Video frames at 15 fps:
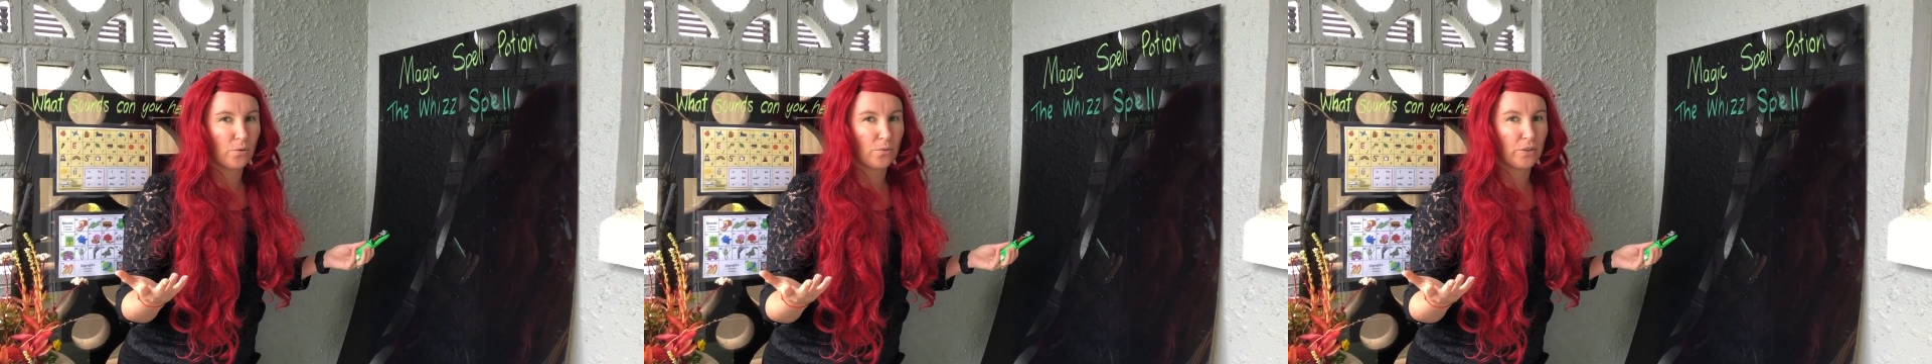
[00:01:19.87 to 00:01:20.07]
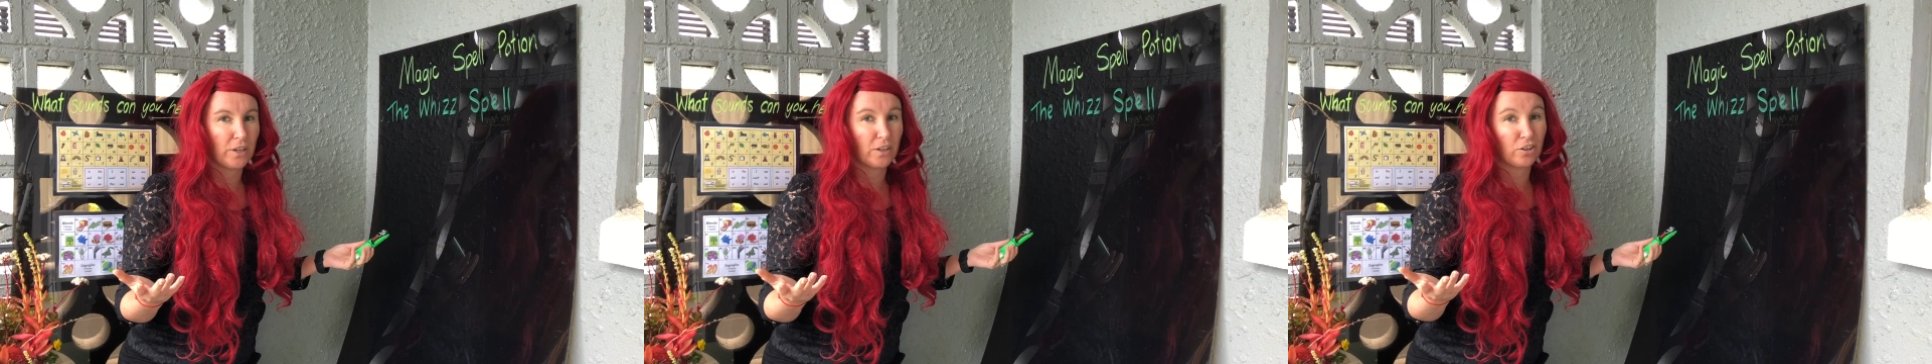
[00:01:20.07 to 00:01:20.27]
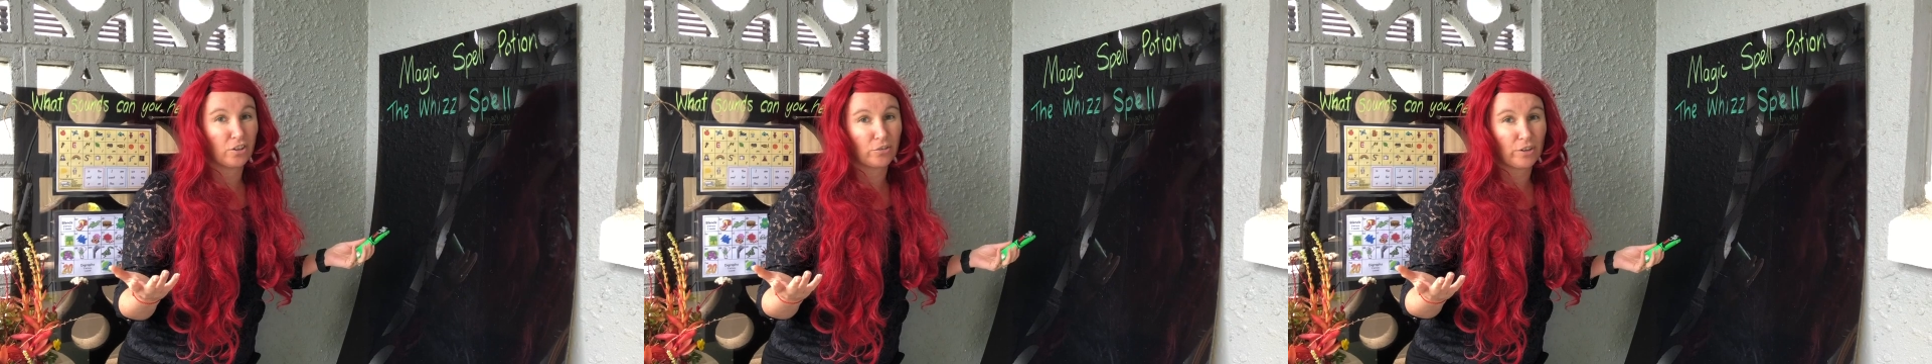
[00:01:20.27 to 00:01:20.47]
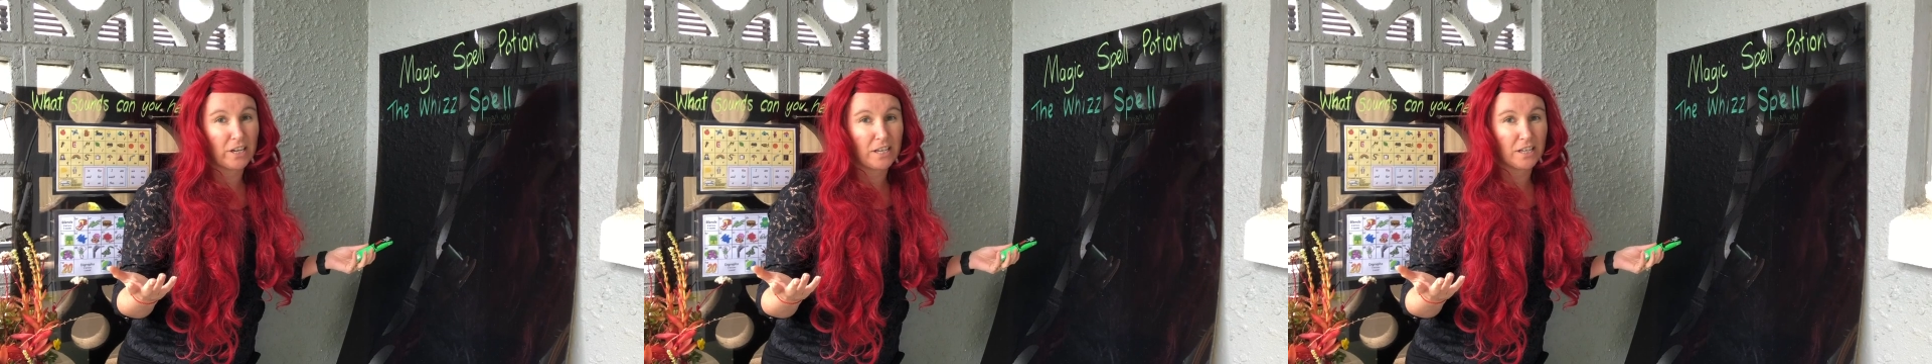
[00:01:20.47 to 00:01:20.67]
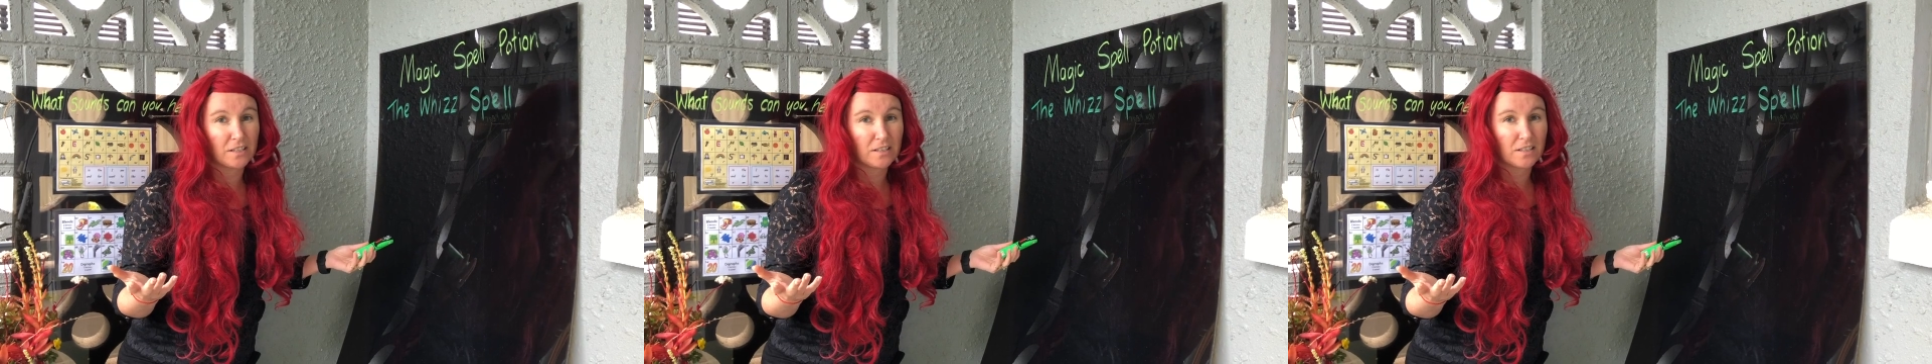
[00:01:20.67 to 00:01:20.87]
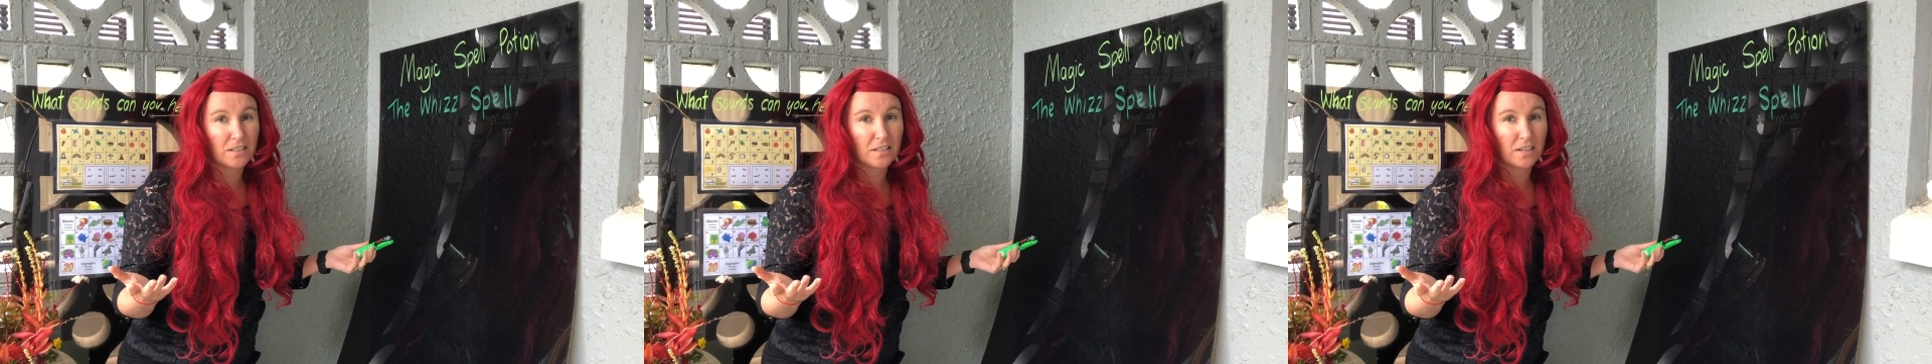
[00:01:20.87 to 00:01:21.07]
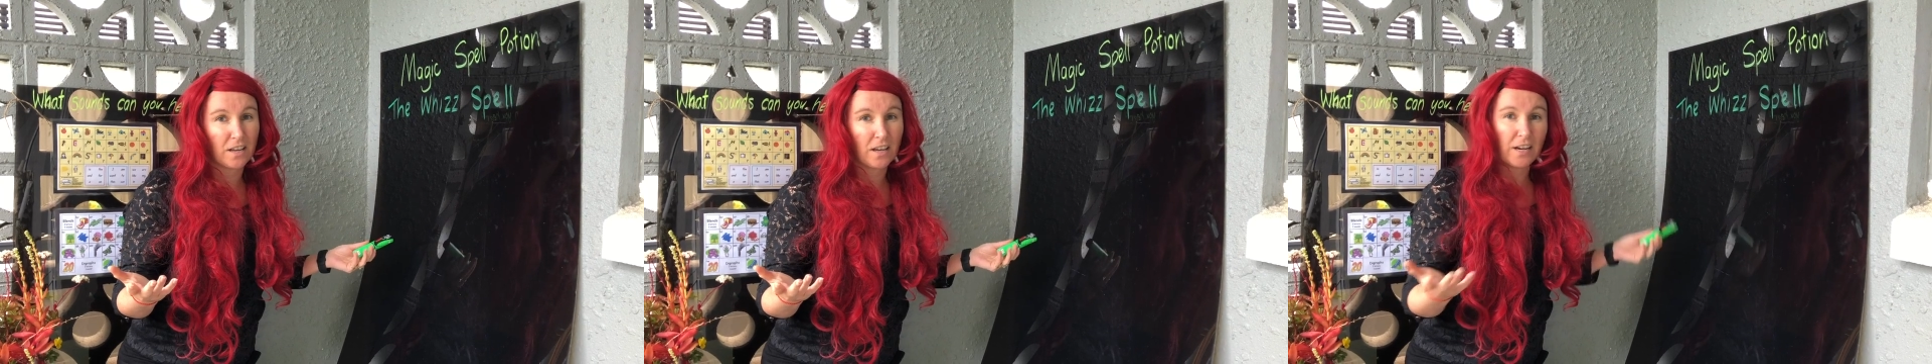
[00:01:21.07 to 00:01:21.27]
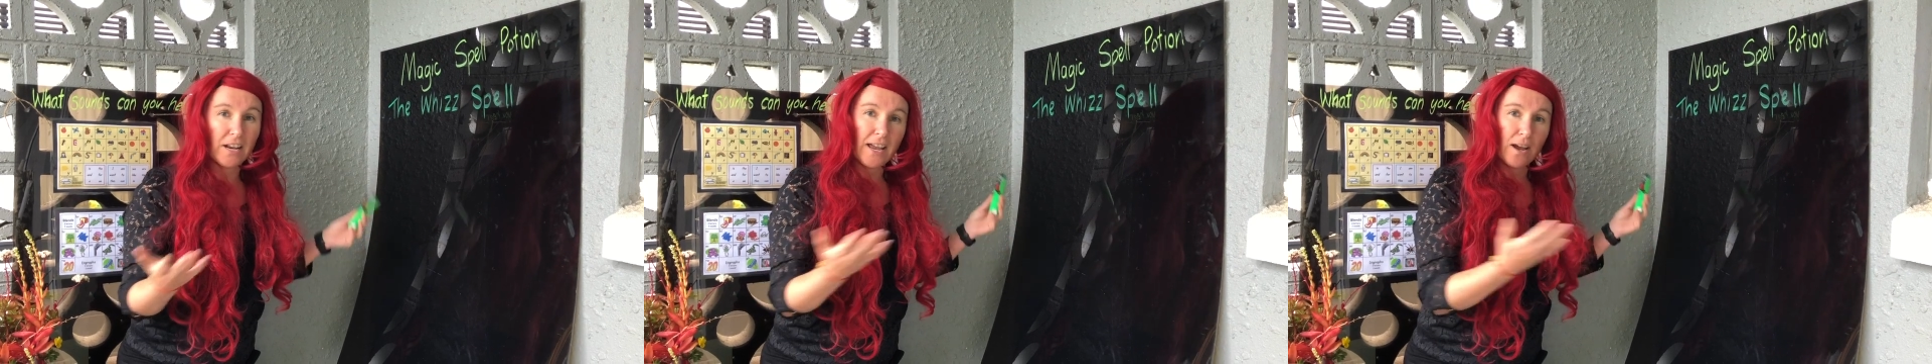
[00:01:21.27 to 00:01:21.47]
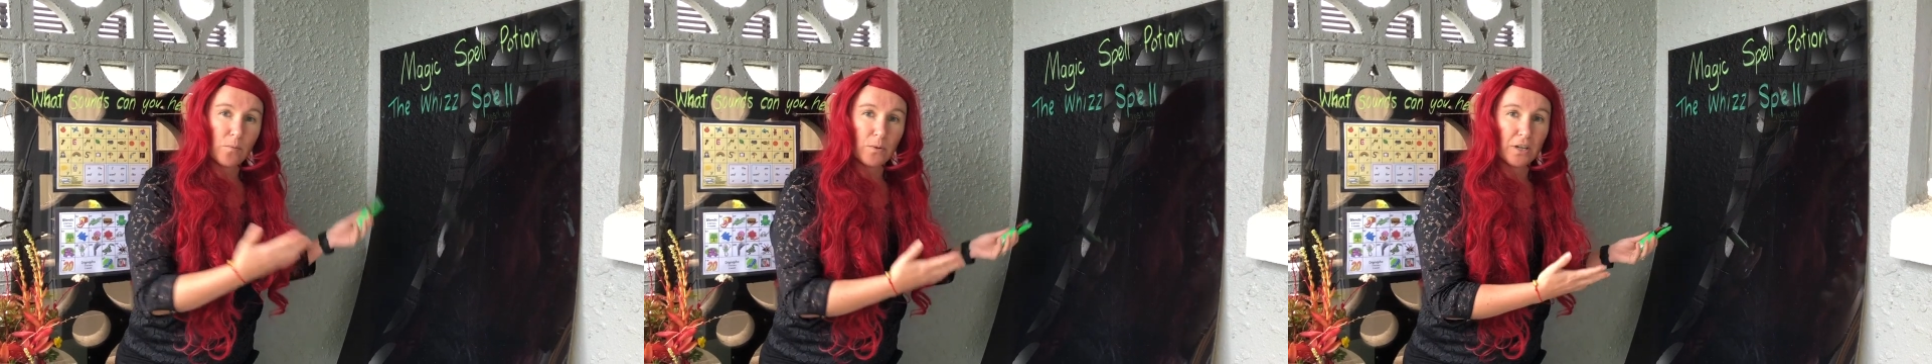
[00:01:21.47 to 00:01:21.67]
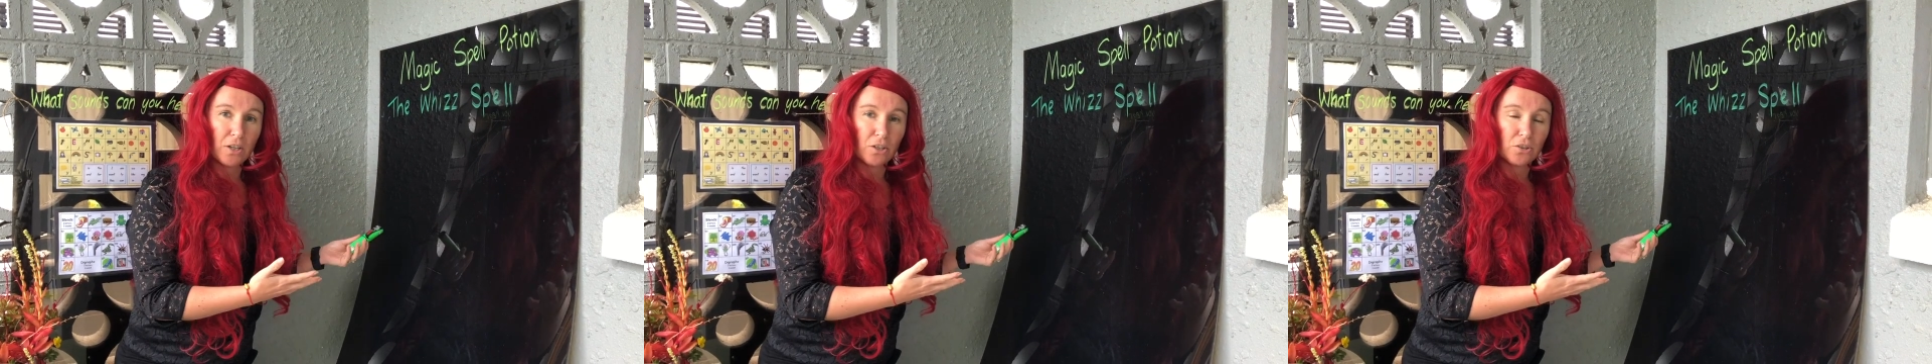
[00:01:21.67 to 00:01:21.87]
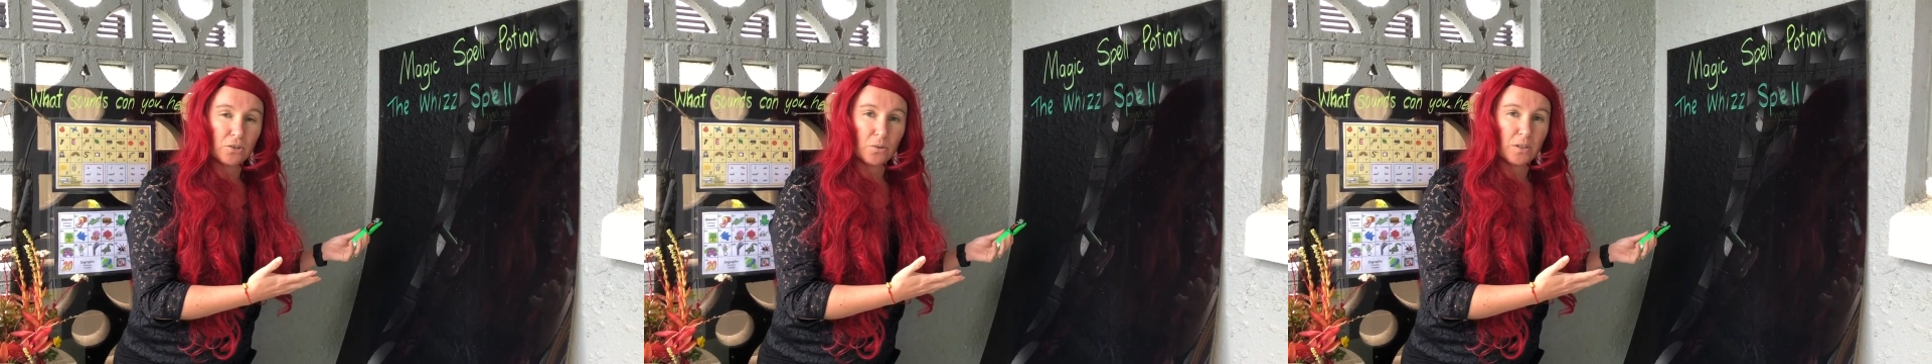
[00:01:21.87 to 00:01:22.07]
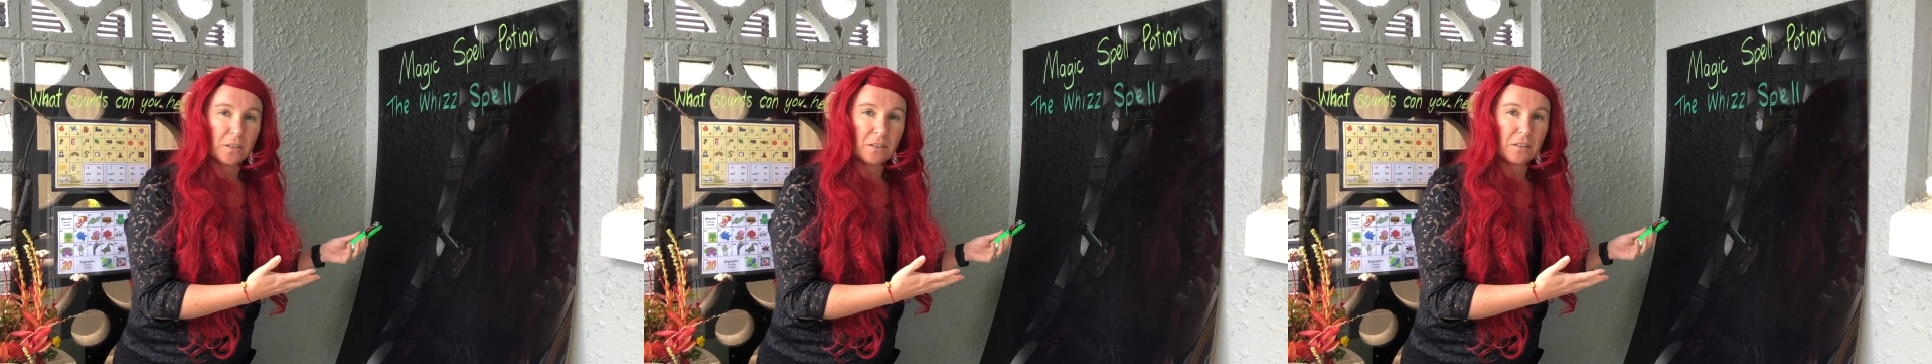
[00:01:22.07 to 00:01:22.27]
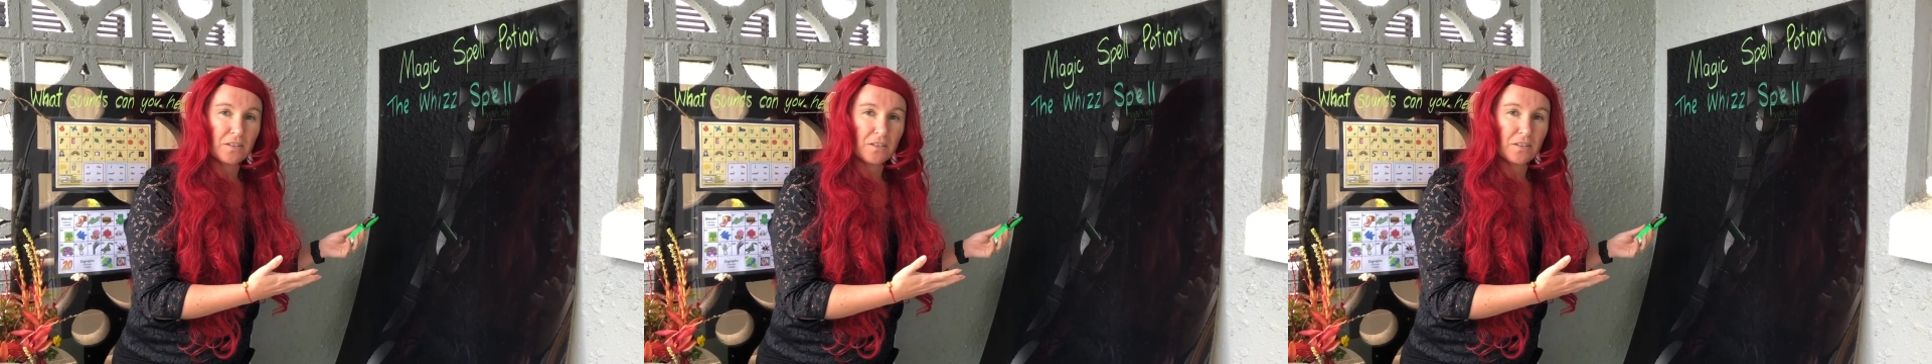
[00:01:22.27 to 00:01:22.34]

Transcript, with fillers: the ingredients and how we're going to do it.